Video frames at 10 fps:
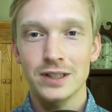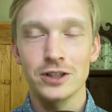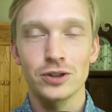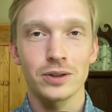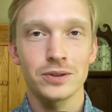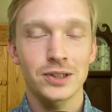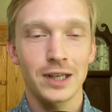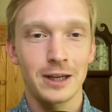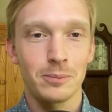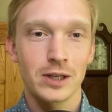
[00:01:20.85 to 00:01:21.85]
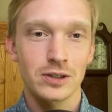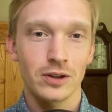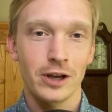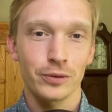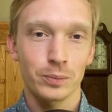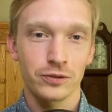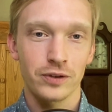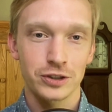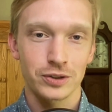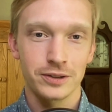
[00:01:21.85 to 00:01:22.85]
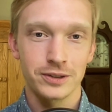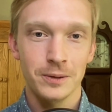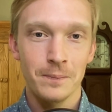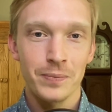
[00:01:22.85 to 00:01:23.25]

teachers, and mental health professionals.